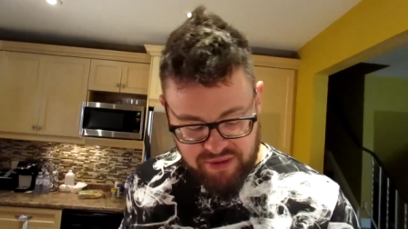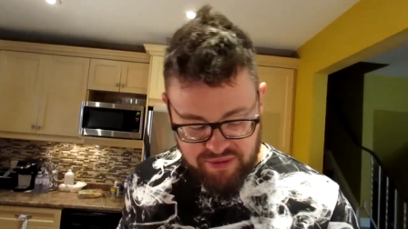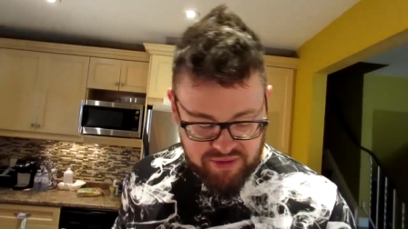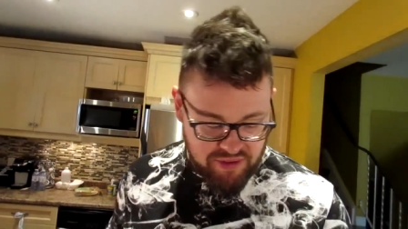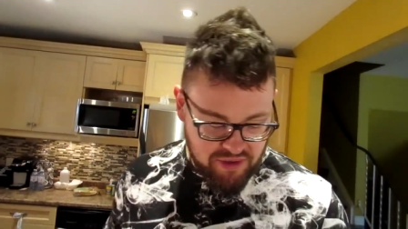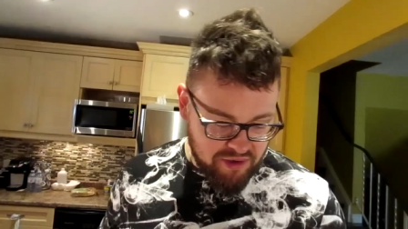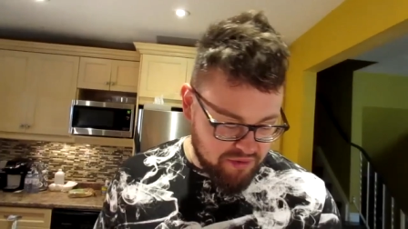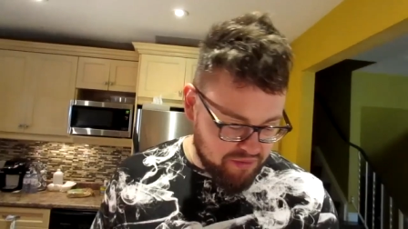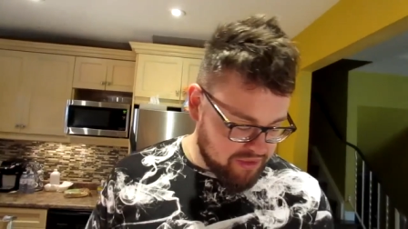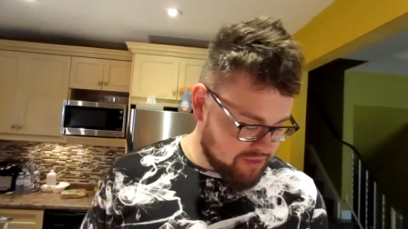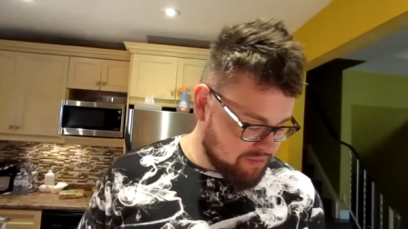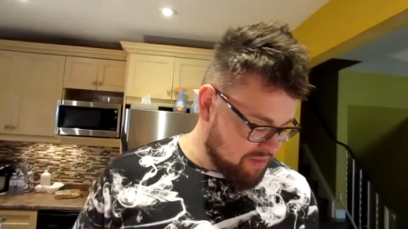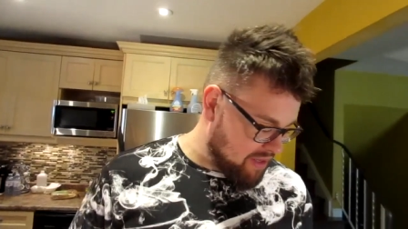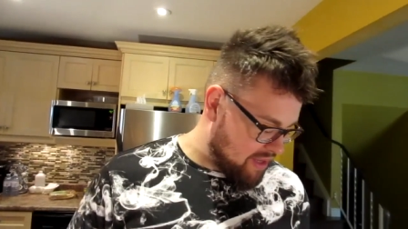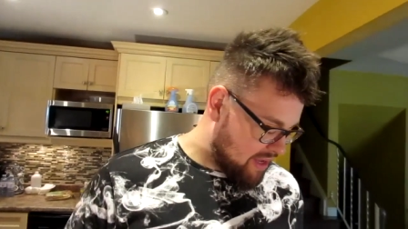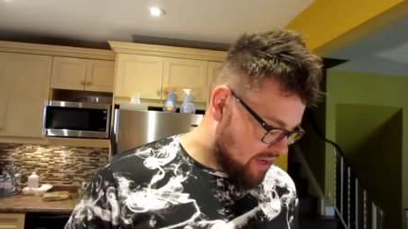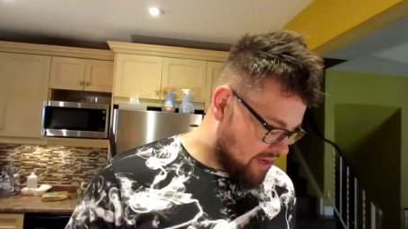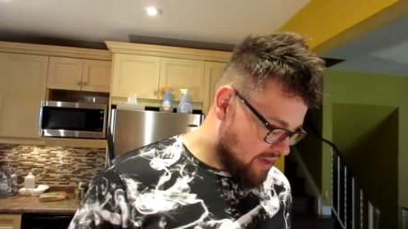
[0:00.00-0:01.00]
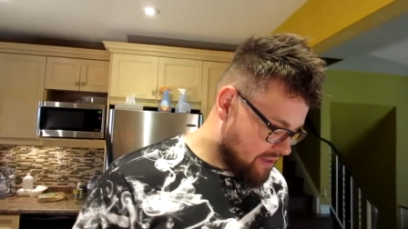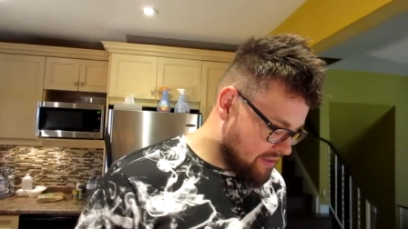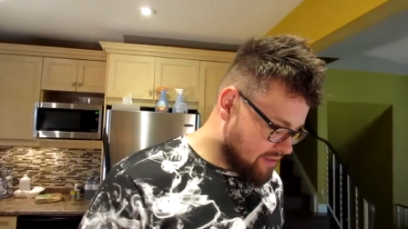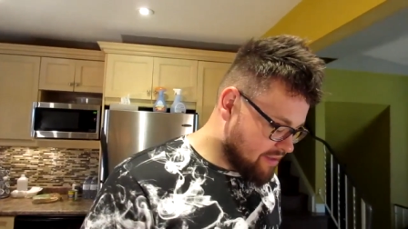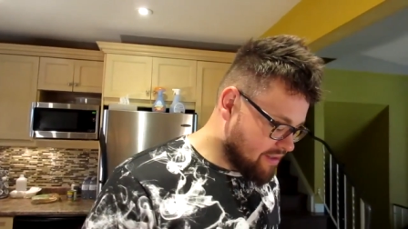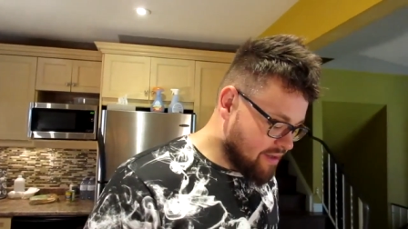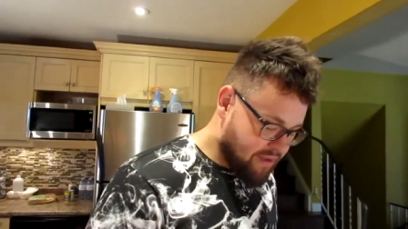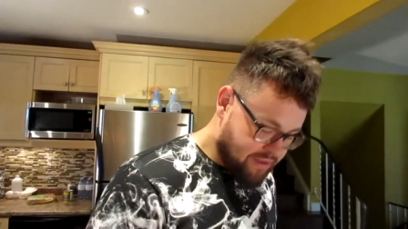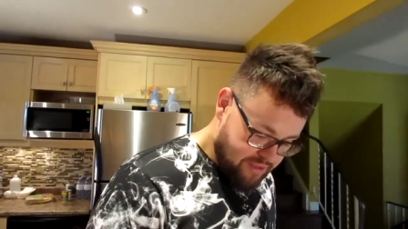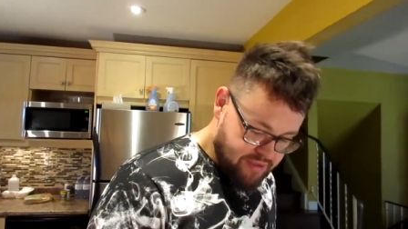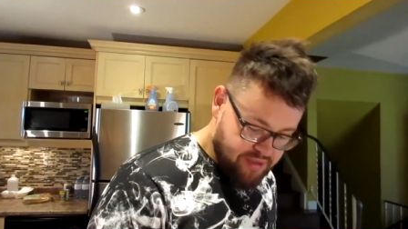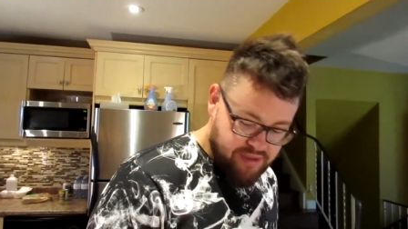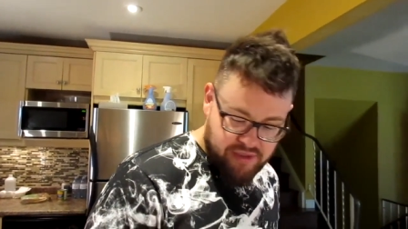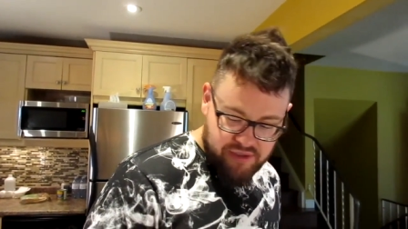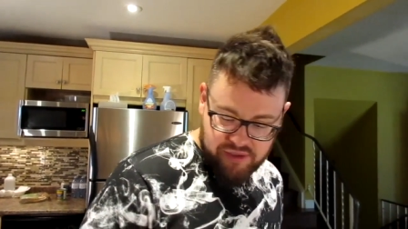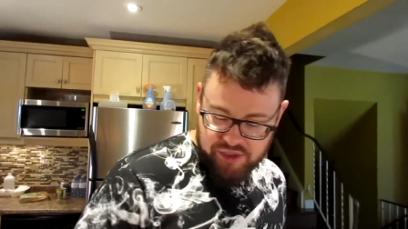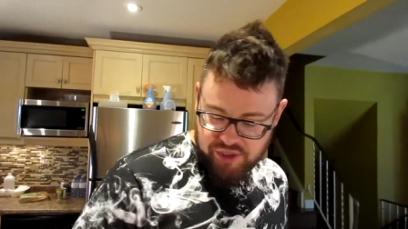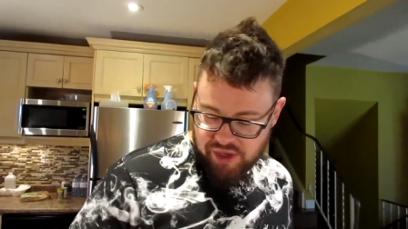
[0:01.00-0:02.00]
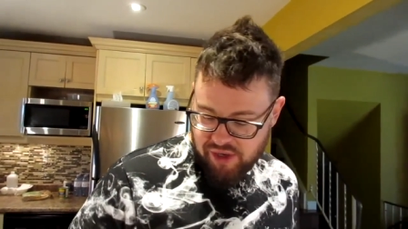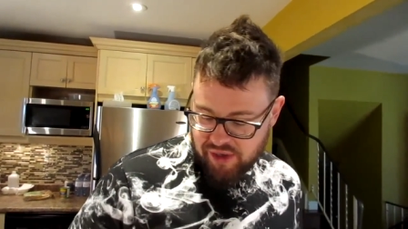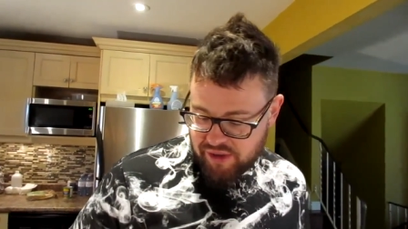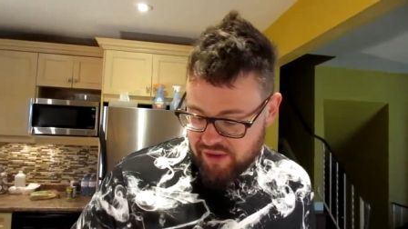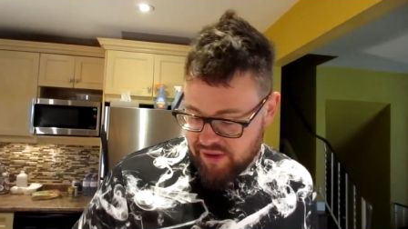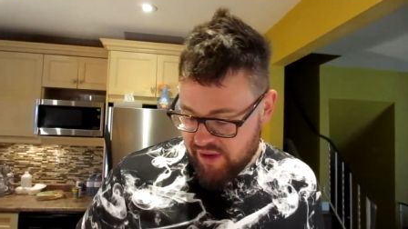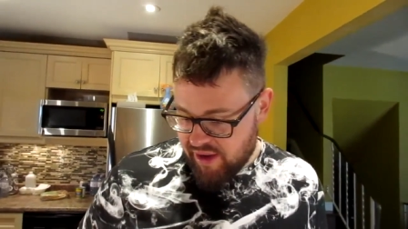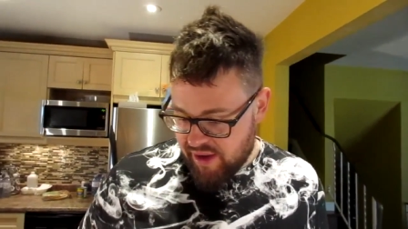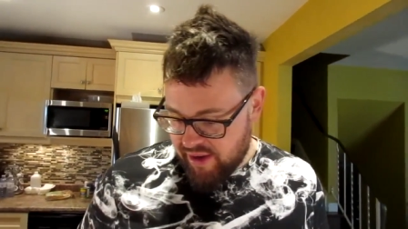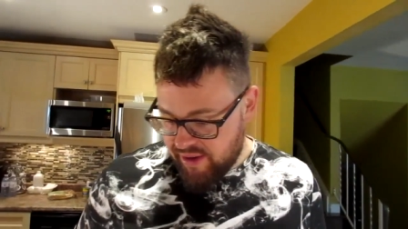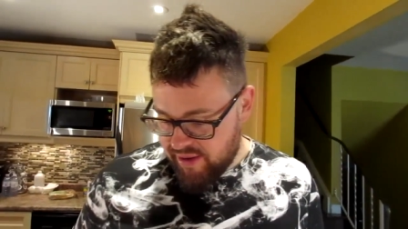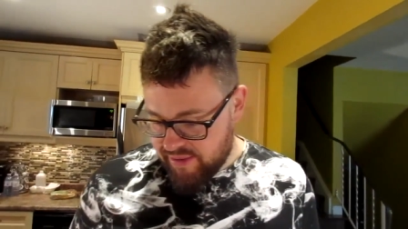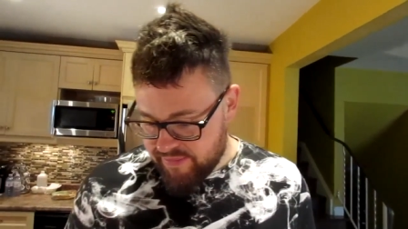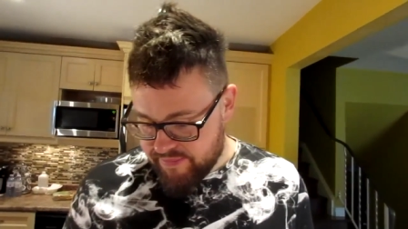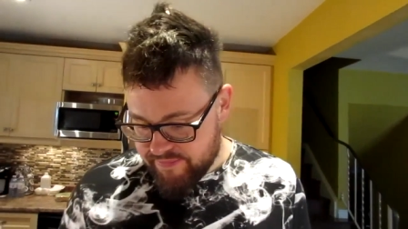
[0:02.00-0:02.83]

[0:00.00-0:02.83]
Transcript: it was always McCain's chocolate cake.